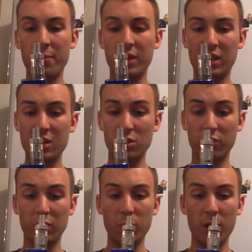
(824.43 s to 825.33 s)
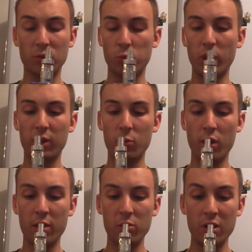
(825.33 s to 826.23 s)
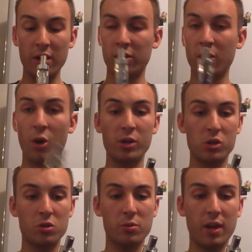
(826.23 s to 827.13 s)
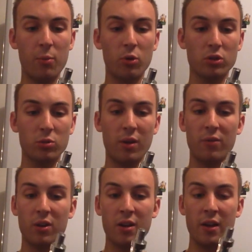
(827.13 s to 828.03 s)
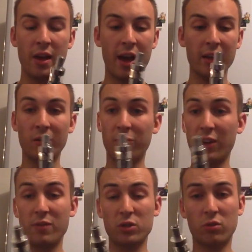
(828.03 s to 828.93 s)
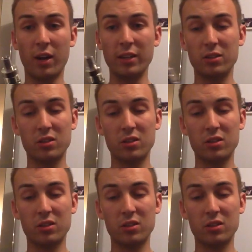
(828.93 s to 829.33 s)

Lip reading: It keeps up really well, it's wicking well, no issues with that whatsoever, and the flavour's great.